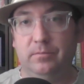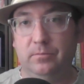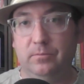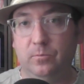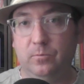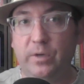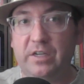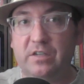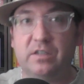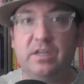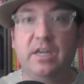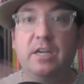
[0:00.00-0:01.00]
we
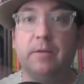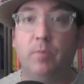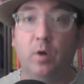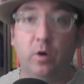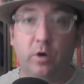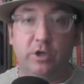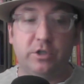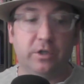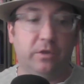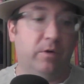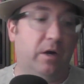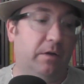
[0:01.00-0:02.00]
see emerge
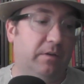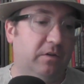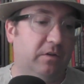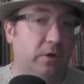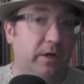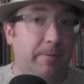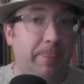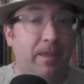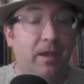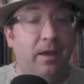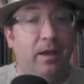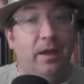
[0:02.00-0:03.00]
throughout this story.
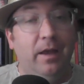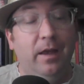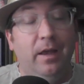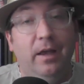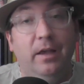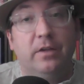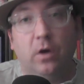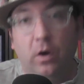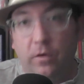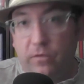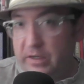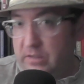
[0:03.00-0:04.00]
So
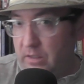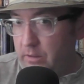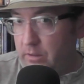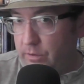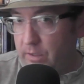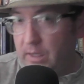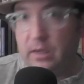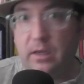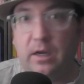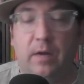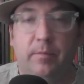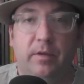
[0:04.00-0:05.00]
hopefully that's another thing
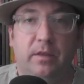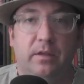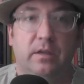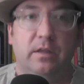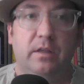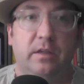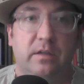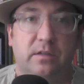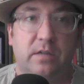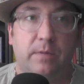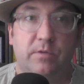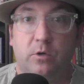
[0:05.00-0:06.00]
in the
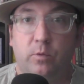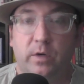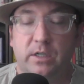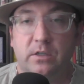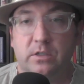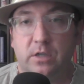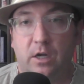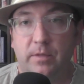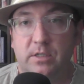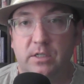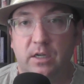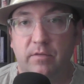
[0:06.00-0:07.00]
subsequent
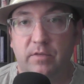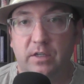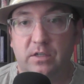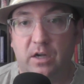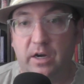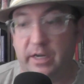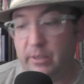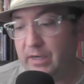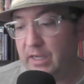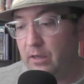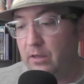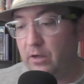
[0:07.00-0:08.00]
installments of the saga, that we
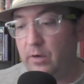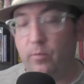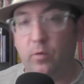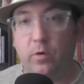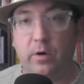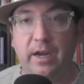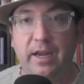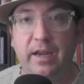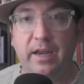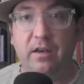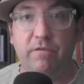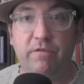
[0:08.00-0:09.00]
get a little more
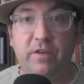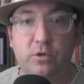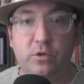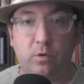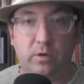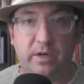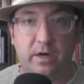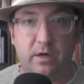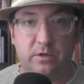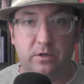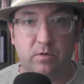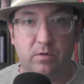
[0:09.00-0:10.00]
individual
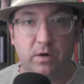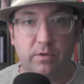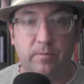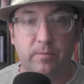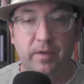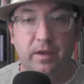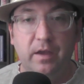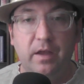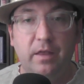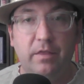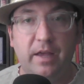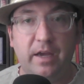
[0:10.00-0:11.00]
character growth
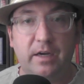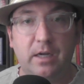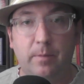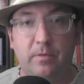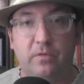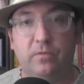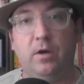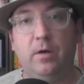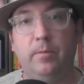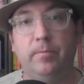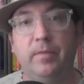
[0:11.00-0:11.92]
that comes from